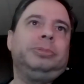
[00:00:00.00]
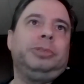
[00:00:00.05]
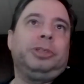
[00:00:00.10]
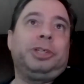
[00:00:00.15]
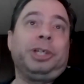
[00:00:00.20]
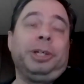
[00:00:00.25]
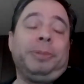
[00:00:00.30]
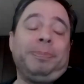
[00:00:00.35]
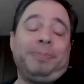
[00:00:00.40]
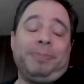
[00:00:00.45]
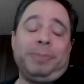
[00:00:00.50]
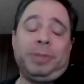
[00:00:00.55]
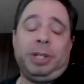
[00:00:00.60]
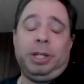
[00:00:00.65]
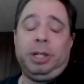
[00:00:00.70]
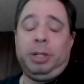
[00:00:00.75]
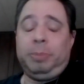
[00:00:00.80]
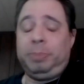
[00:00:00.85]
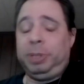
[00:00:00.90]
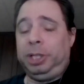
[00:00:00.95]
We'll see.
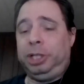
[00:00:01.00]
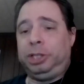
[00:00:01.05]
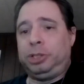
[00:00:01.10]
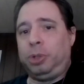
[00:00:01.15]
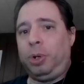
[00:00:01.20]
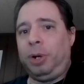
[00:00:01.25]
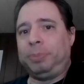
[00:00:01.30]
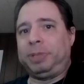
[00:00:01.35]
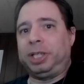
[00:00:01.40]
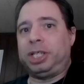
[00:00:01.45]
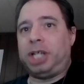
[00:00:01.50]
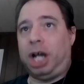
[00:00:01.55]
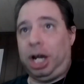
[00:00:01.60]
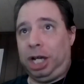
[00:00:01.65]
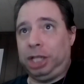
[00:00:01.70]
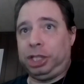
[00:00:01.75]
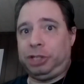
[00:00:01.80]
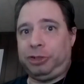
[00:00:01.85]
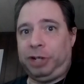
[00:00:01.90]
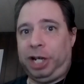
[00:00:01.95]
But he tore up the
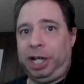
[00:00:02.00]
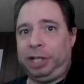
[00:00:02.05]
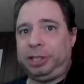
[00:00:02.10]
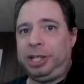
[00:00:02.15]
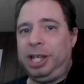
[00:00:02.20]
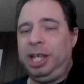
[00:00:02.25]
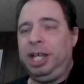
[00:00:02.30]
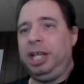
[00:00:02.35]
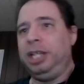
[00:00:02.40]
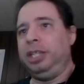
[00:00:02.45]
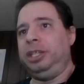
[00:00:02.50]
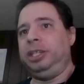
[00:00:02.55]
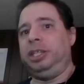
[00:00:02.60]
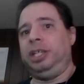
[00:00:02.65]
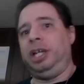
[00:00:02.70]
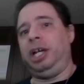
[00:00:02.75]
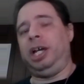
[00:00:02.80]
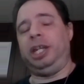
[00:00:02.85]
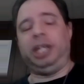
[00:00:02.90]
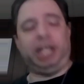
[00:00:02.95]
contract,
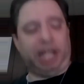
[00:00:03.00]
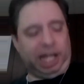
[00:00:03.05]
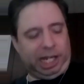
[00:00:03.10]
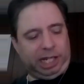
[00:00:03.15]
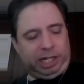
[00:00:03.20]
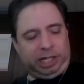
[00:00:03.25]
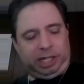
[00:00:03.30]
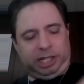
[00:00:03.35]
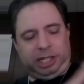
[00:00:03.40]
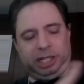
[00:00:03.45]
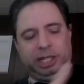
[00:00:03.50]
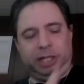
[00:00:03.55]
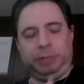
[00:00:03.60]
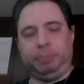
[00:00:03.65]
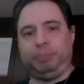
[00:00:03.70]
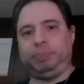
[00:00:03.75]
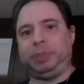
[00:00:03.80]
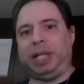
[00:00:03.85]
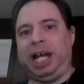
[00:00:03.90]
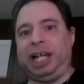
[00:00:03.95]
and he had
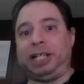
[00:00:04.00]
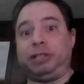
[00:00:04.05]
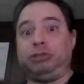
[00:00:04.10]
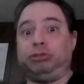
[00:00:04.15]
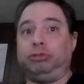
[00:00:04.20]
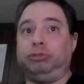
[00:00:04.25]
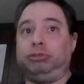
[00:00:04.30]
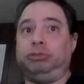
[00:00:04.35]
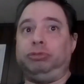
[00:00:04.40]
a black